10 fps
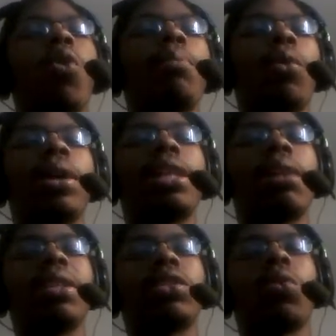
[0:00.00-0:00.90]
more in
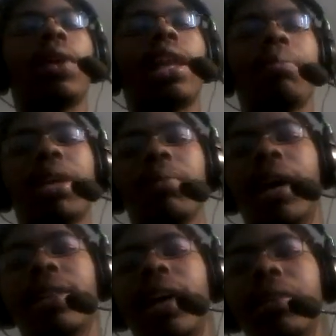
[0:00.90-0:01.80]
depth into what I mean
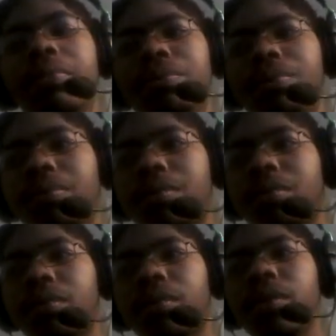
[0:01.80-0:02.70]
by that.
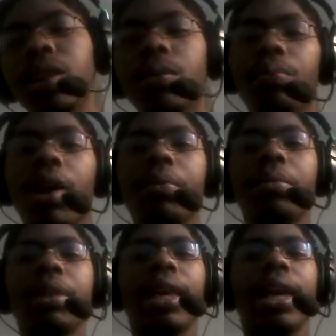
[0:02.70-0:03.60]

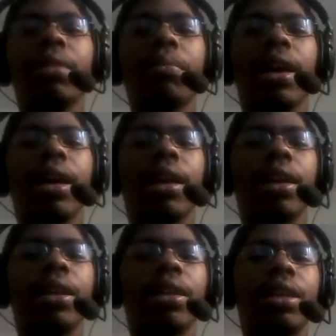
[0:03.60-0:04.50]
Probably in
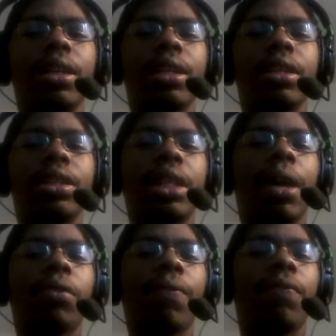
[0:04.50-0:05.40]
my
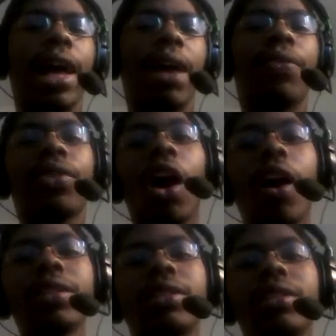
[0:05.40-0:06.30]
chapter 5
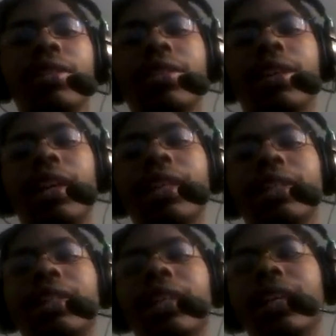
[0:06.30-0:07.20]
thoughts,
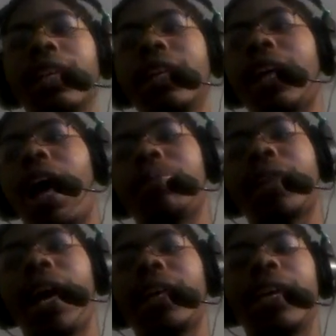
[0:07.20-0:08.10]
because I'm
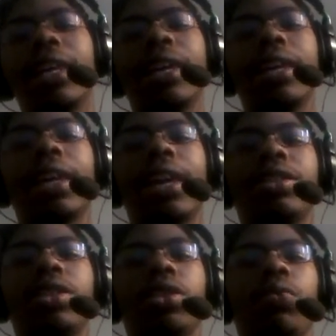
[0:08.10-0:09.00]
not getting
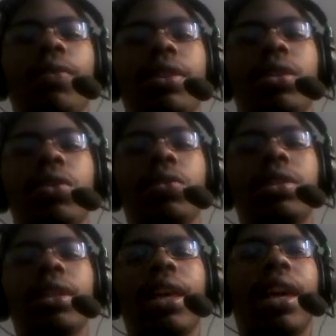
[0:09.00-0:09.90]
into
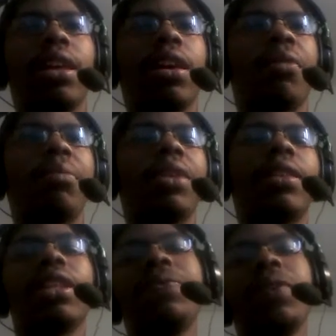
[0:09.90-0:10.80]
reviews. And
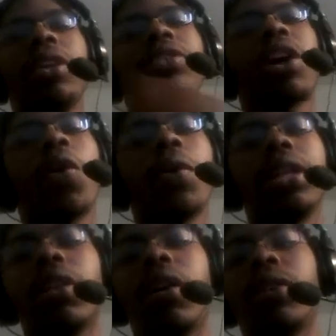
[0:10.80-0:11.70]
this video is already
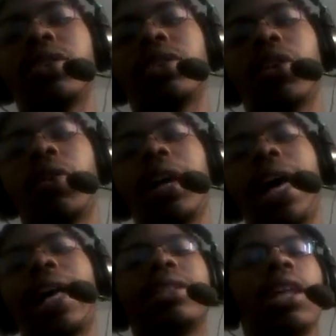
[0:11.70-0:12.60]
long, so
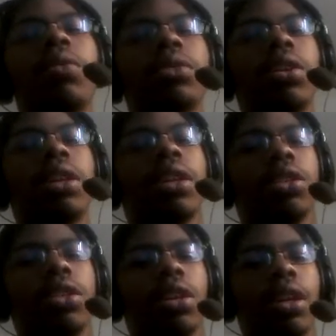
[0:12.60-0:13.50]
I said I was gonna
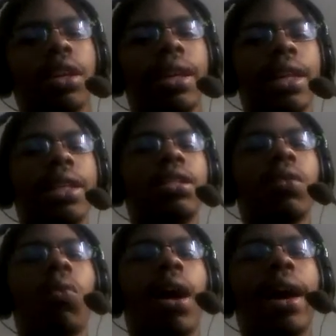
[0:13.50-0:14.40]
get into
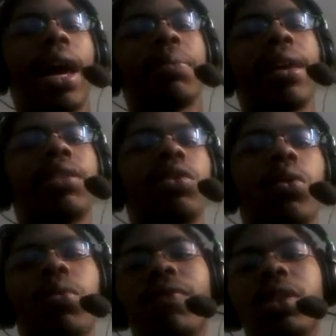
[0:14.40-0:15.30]
why I'm not doing
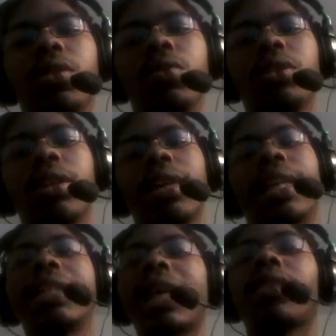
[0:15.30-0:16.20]
reviews, at
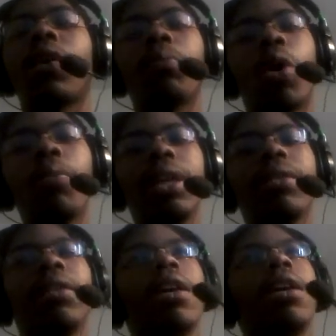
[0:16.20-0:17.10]
least at the moment.
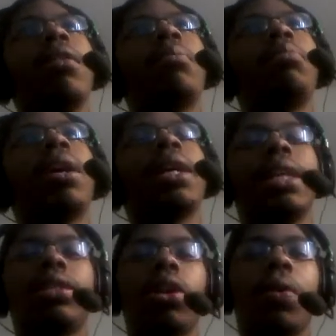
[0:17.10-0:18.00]
But
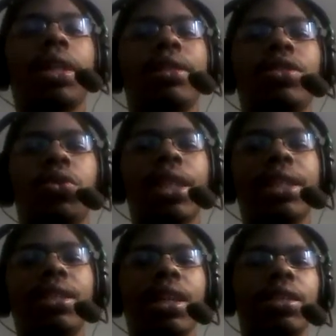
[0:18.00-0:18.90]
it's already
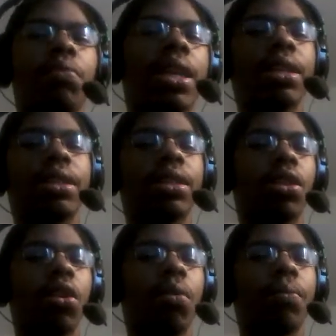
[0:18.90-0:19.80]
26 minutes, you
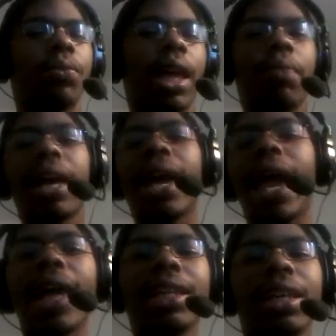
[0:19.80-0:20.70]
know, and I'm not
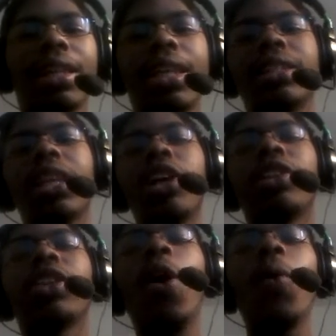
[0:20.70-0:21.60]
editing this.
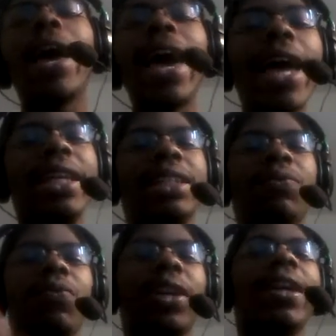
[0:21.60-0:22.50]
No edits,
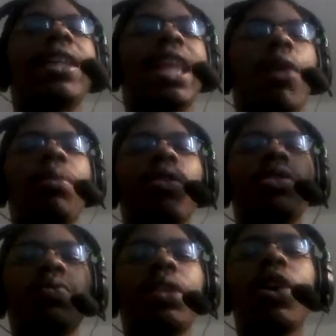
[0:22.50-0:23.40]
forget that,
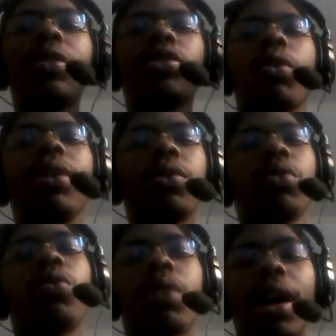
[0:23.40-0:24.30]
because we're going straight
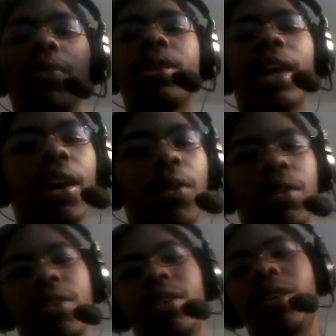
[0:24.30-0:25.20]
through. I don't care.
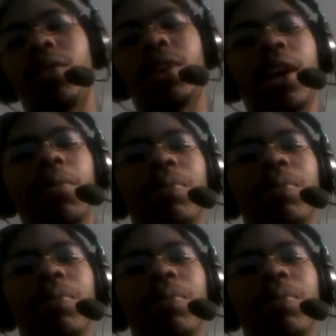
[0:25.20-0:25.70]
Okay.